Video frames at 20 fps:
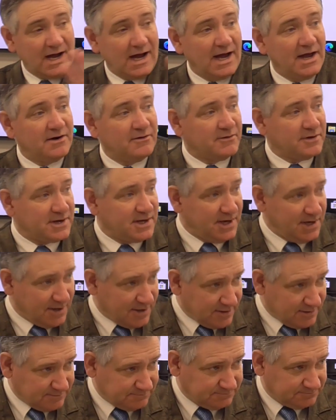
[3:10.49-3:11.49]
I don't
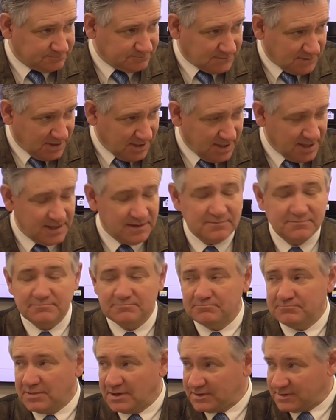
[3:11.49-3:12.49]
care, okay?
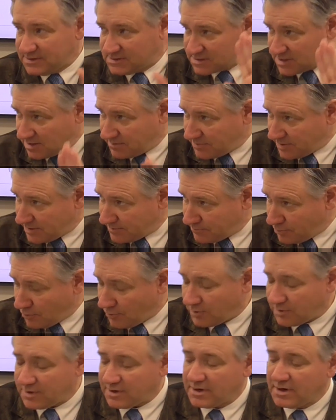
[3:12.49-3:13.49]
But it's going to be
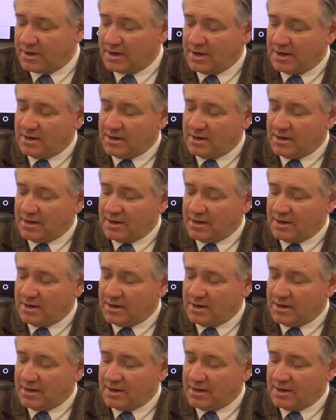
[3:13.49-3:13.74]
important.